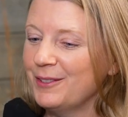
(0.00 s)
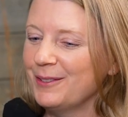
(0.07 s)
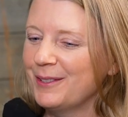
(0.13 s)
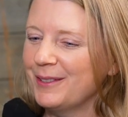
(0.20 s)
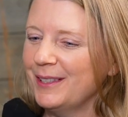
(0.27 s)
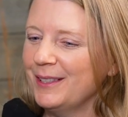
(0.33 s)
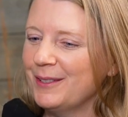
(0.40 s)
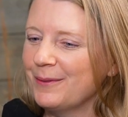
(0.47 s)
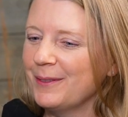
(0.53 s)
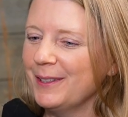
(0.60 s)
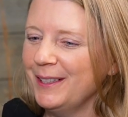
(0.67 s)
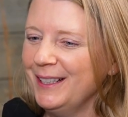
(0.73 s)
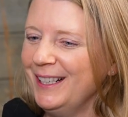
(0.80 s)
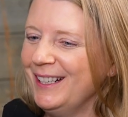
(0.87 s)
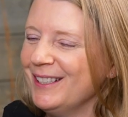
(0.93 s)
so it's, it's
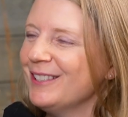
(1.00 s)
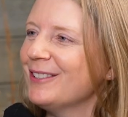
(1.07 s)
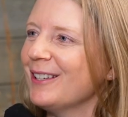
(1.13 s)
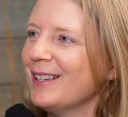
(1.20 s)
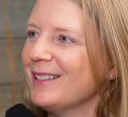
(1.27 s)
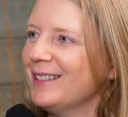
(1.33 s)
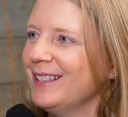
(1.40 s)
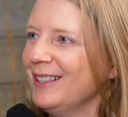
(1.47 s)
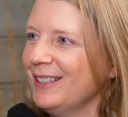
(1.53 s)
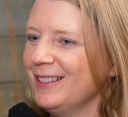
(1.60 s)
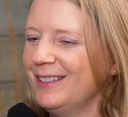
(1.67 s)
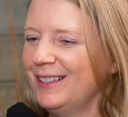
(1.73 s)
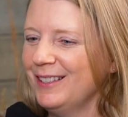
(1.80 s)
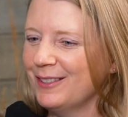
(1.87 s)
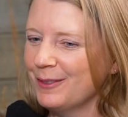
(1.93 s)
really interesting.
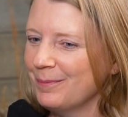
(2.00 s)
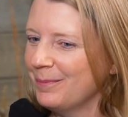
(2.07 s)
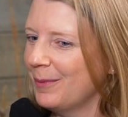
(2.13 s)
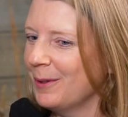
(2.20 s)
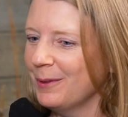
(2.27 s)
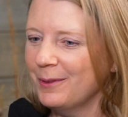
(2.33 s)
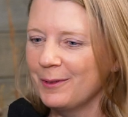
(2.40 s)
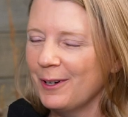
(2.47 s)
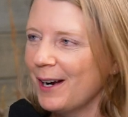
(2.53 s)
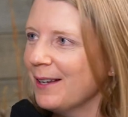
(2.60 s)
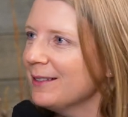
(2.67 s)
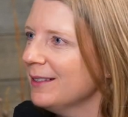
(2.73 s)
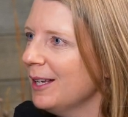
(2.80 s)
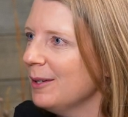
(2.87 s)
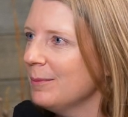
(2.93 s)
They, these are both
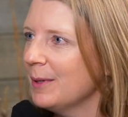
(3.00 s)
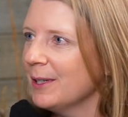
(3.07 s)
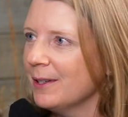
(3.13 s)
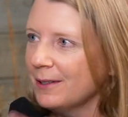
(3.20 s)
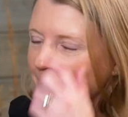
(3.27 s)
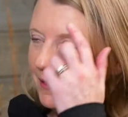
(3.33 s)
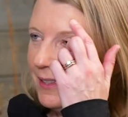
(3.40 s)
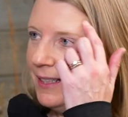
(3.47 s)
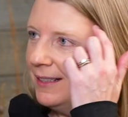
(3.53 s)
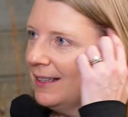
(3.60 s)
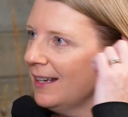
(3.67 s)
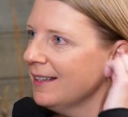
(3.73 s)
grassland birds that